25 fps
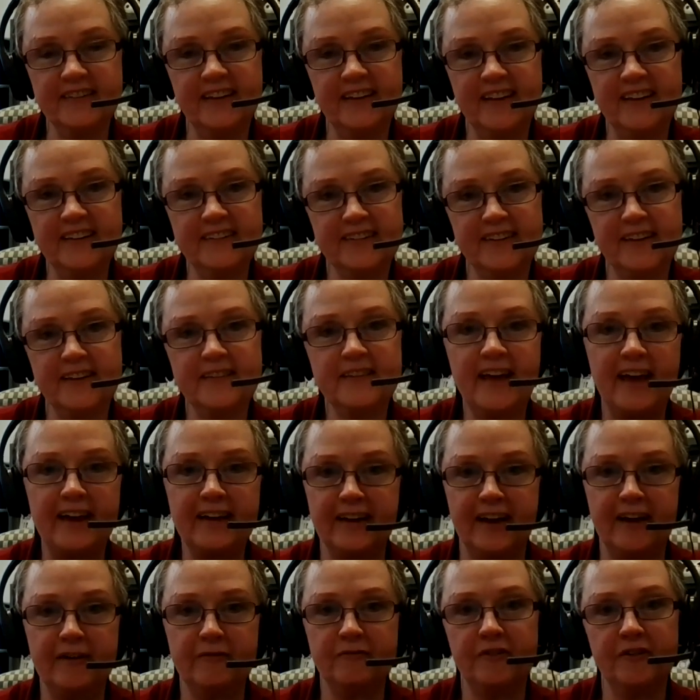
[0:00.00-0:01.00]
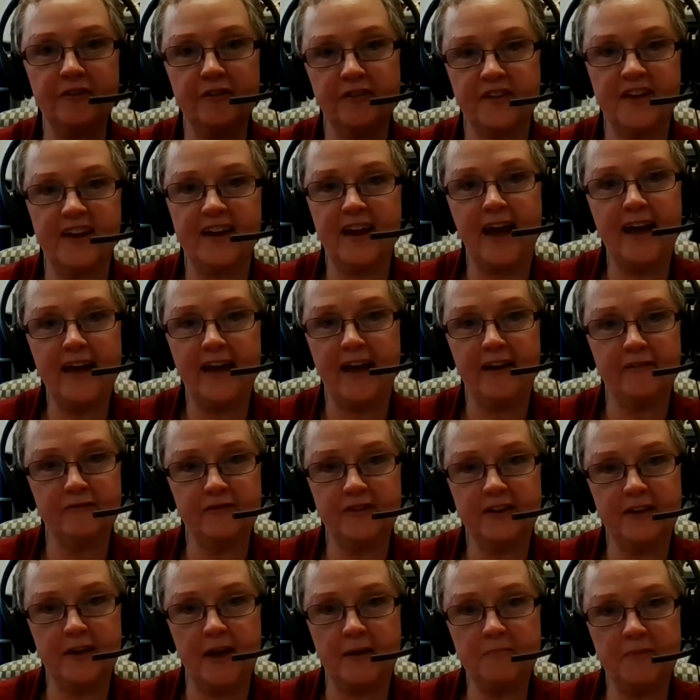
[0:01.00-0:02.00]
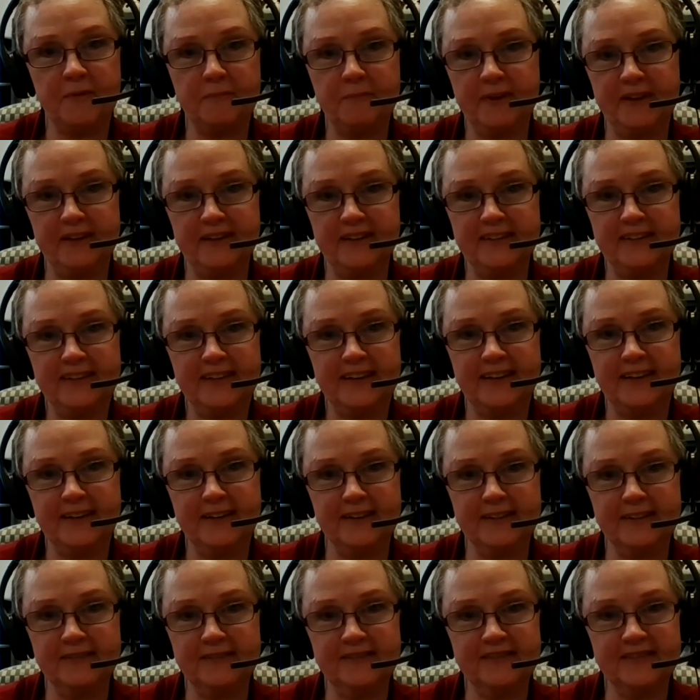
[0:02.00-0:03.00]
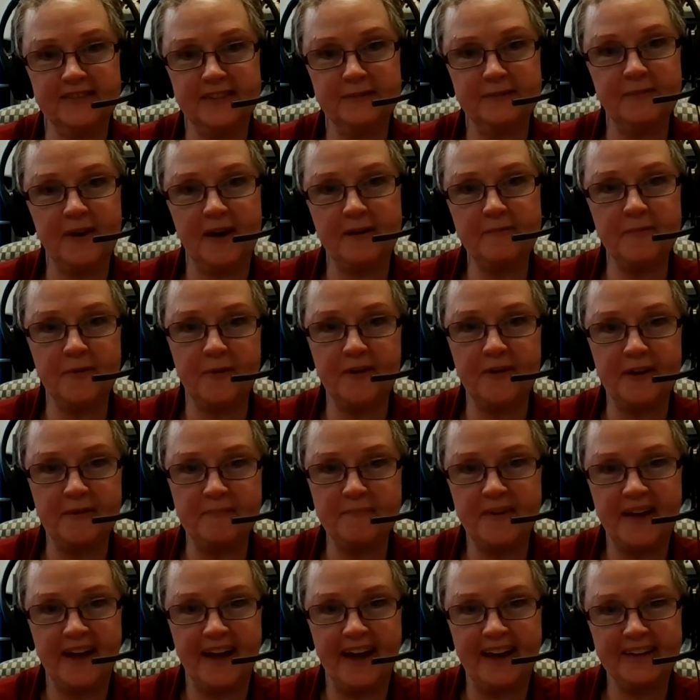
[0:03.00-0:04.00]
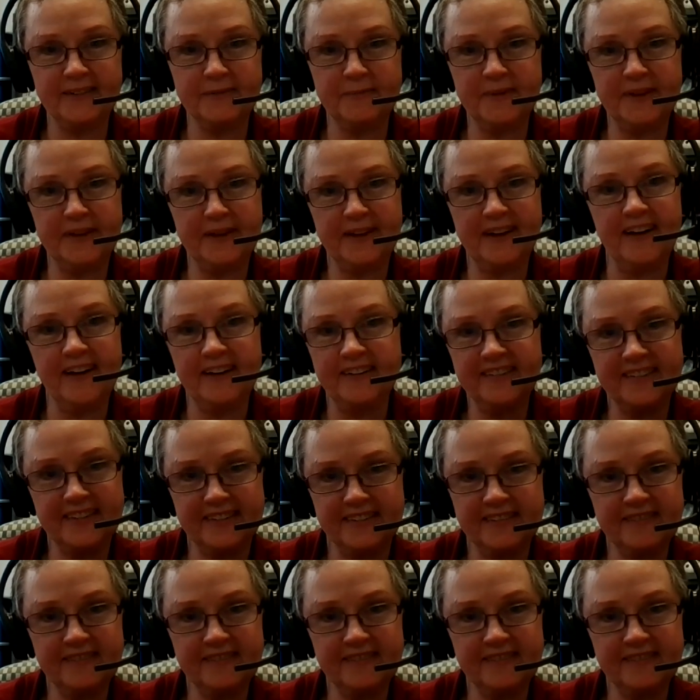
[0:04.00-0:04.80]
it's at that level that I have the capability to to make more impact, because